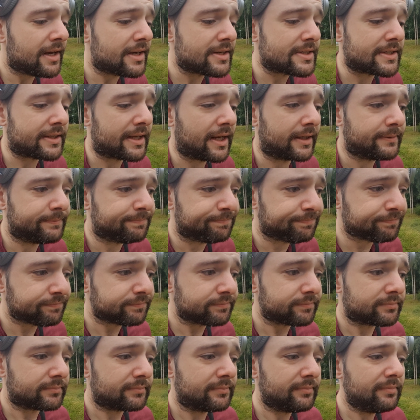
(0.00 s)
is that
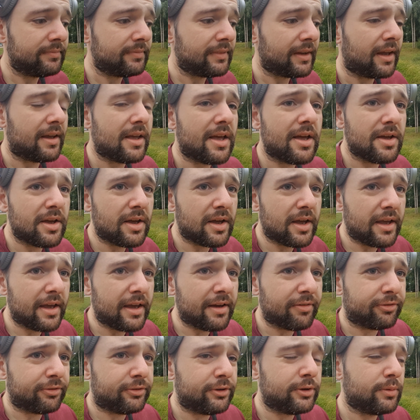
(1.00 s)

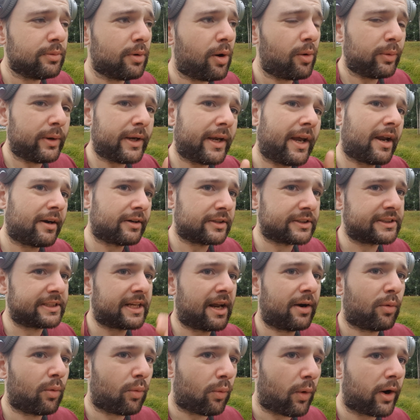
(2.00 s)
if you only
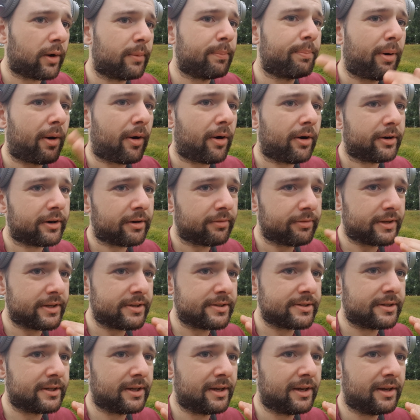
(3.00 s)
understand one part of
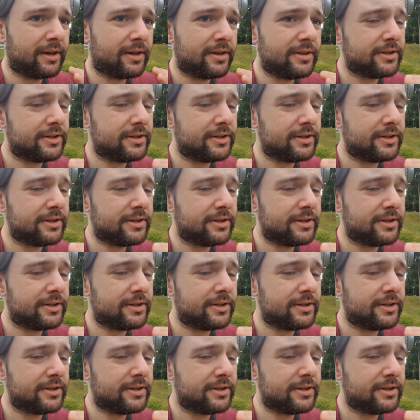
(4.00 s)
this,